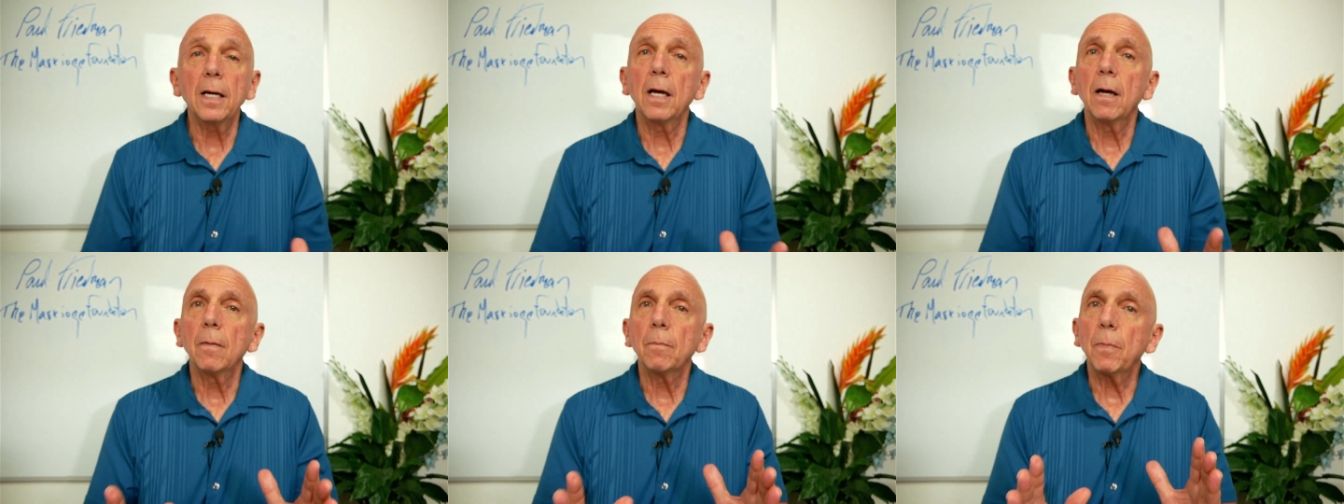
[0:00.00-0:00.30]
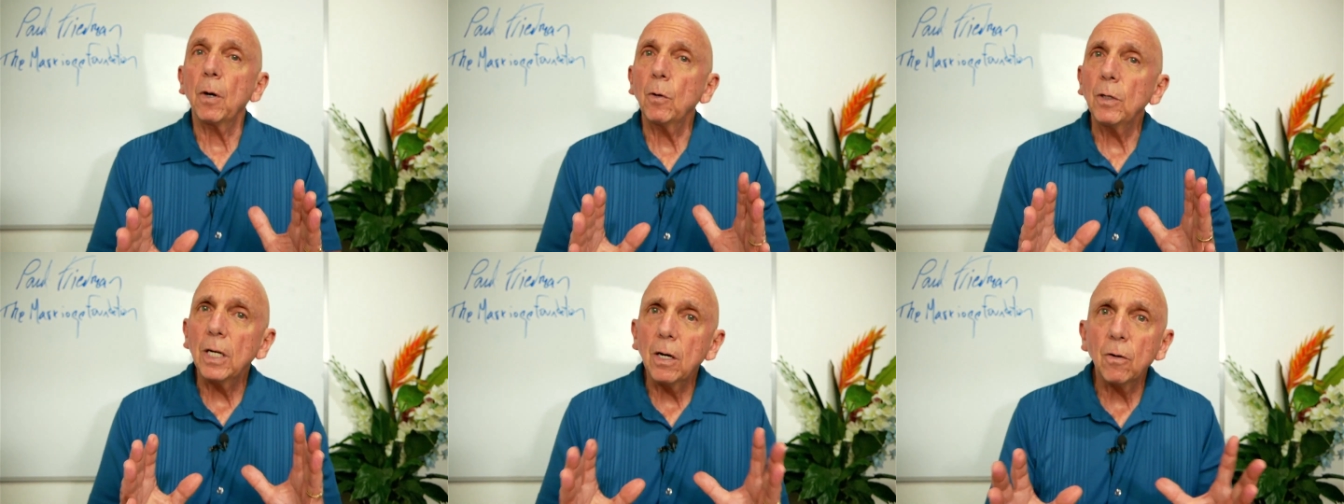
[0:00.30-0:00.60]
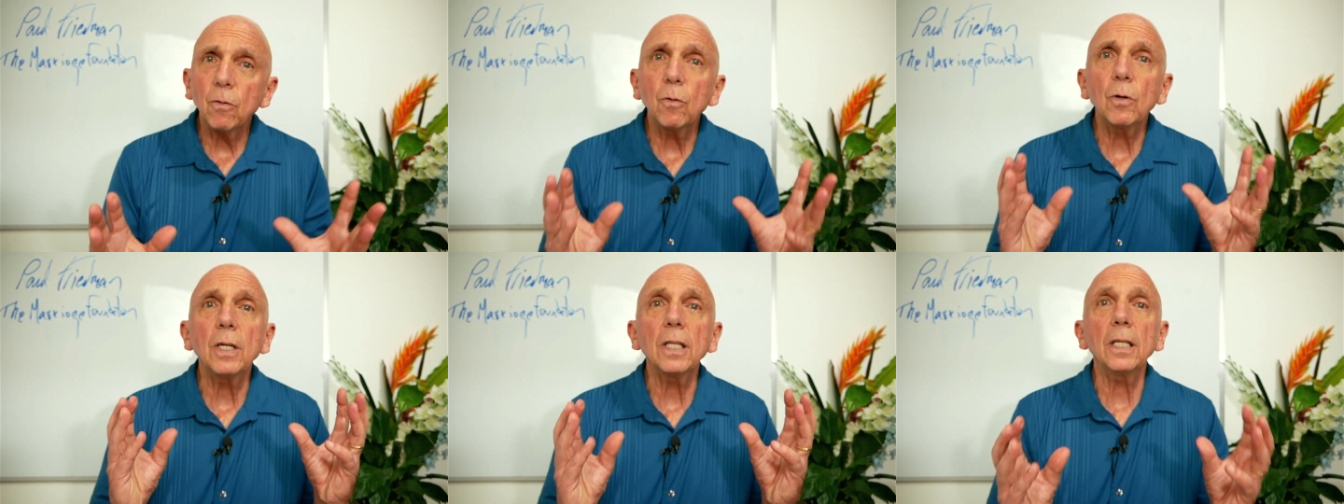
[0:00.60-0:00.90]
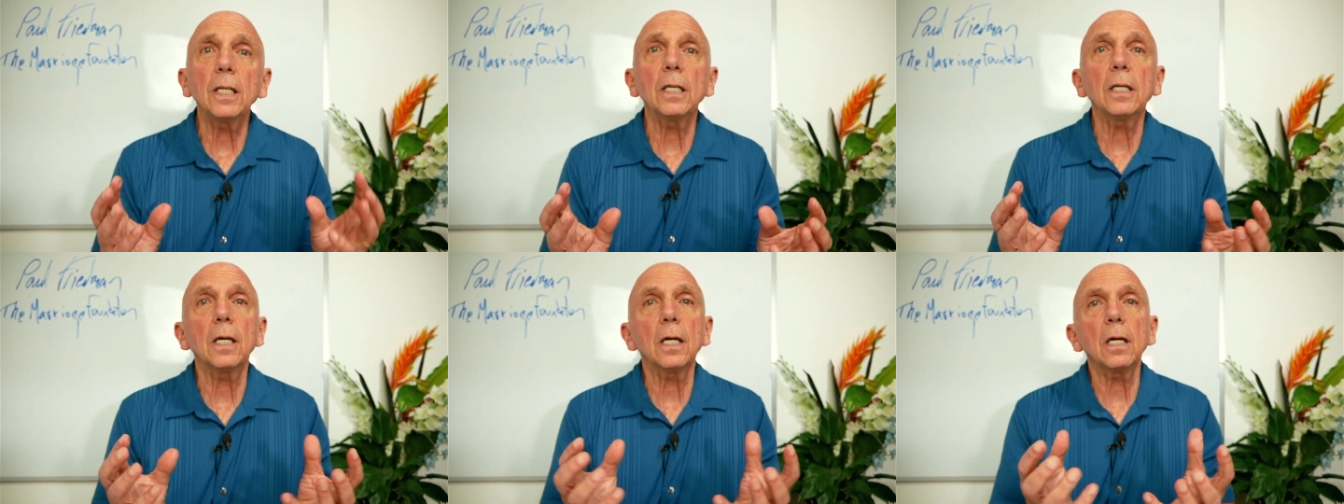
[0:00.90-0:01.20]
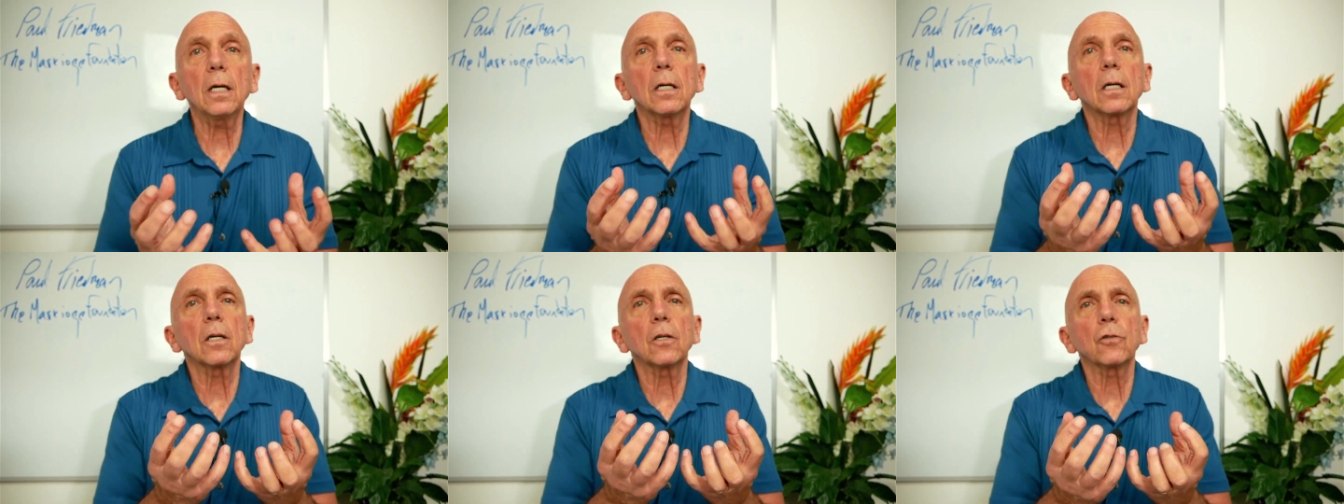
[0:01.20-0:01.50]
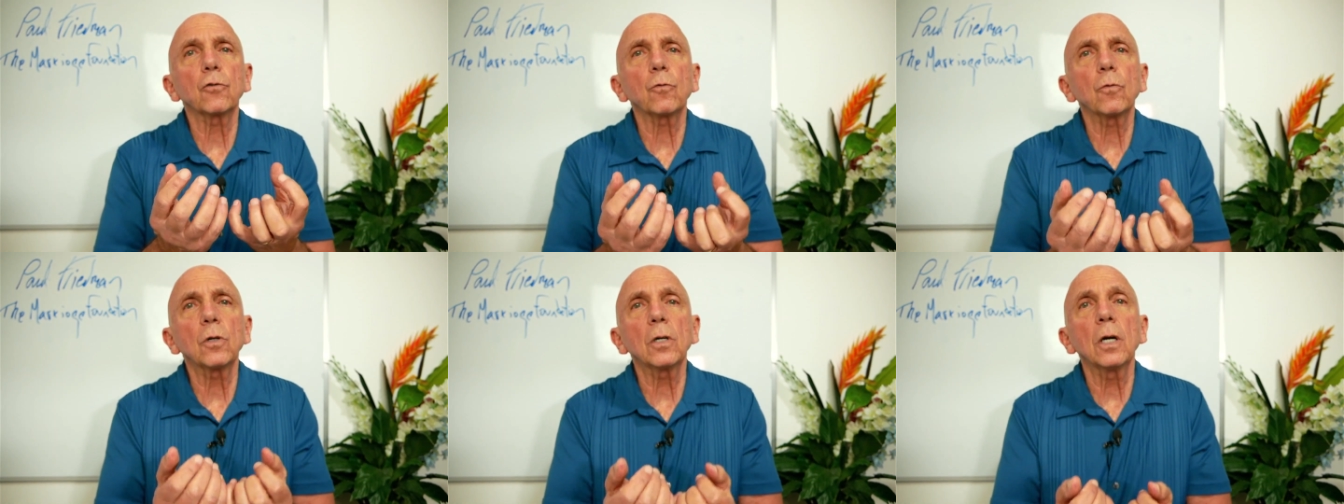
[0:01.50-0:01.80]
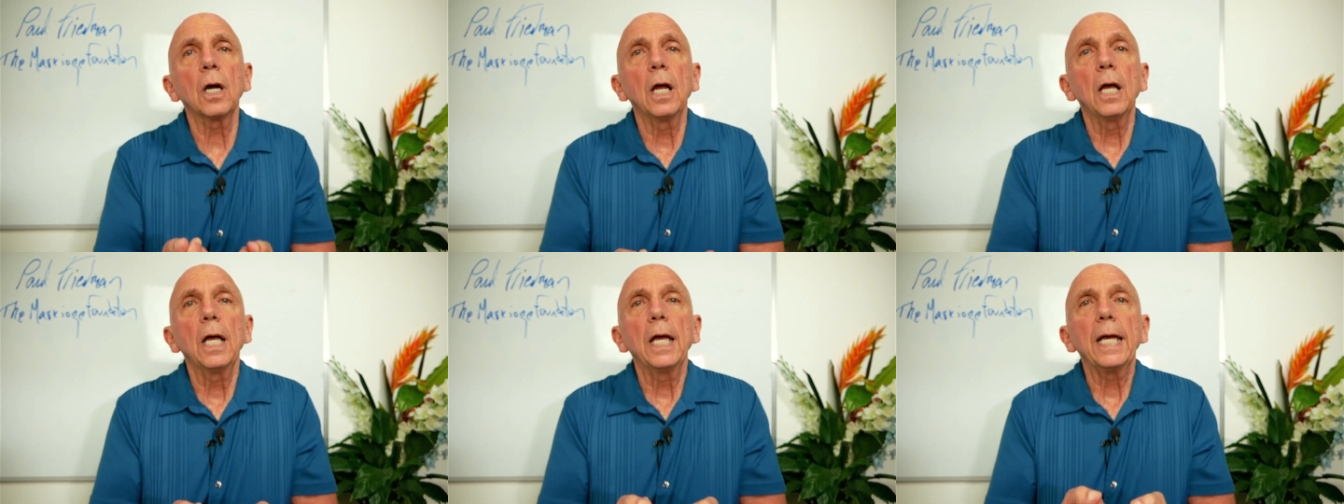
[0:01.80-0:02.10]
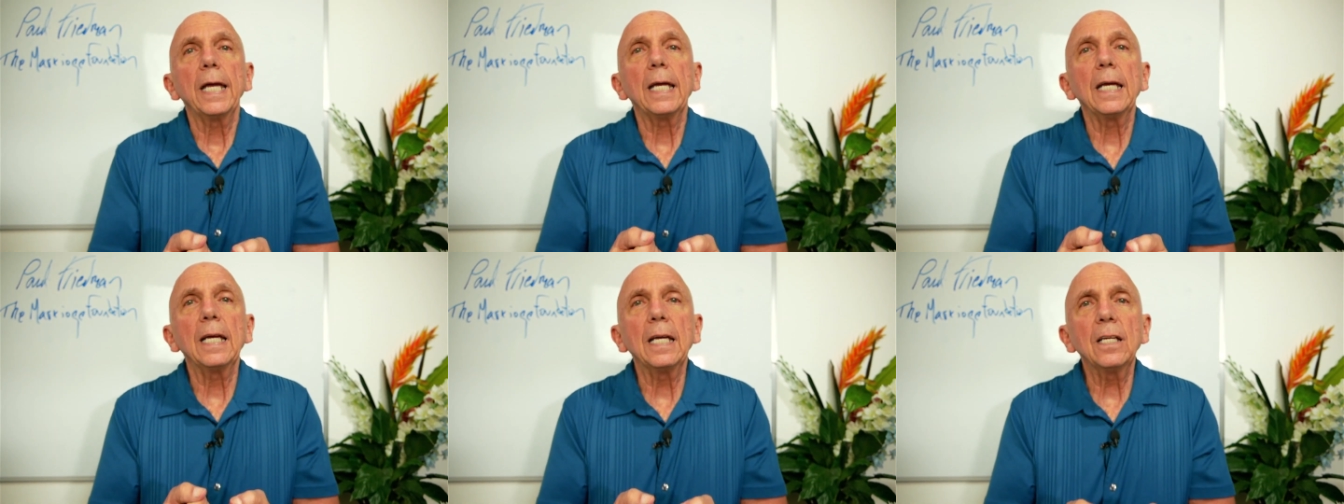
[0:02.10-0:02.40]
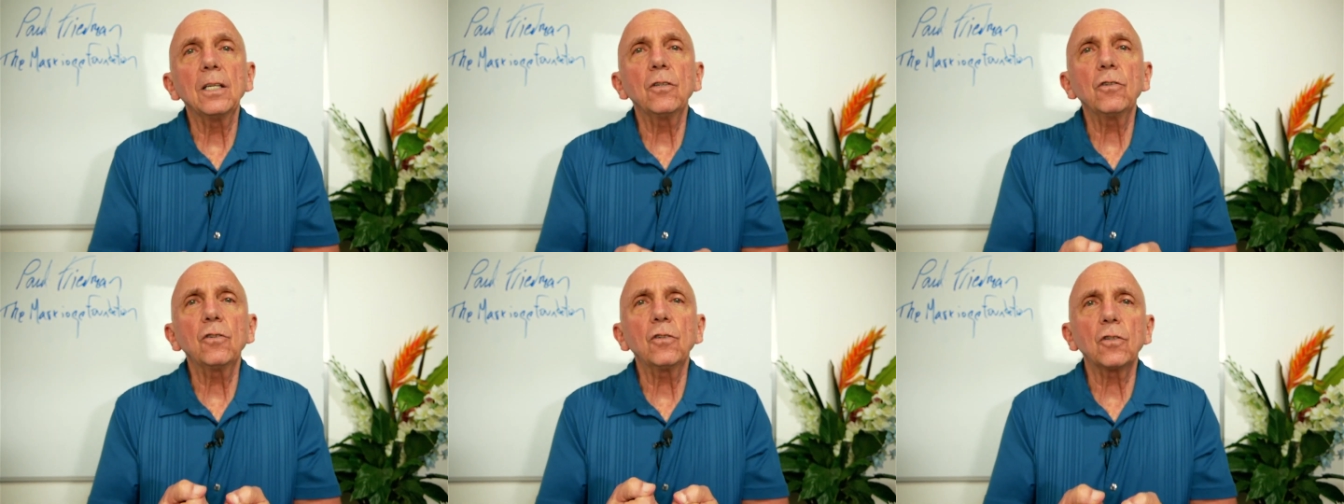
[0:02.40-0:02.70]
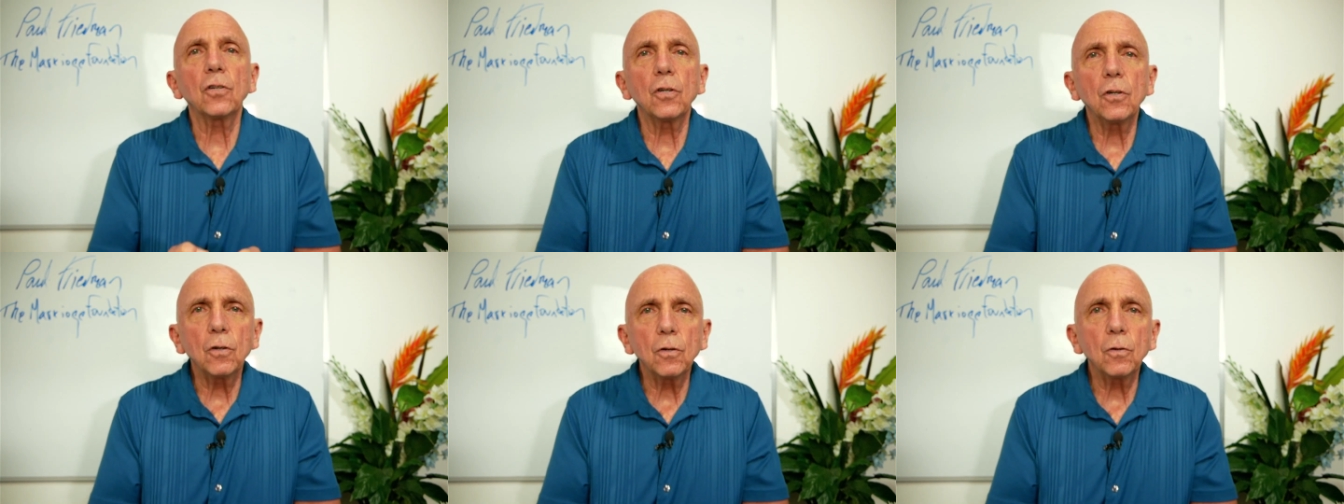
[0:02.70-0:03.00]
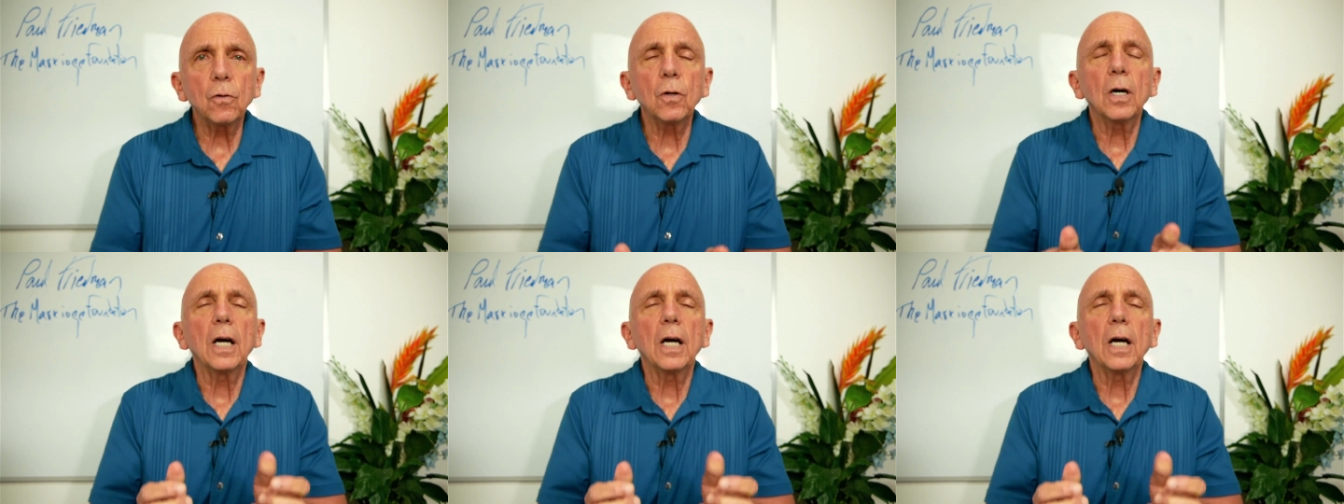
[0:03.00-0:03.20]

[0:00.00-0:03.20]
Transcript: but we don't really care because we're into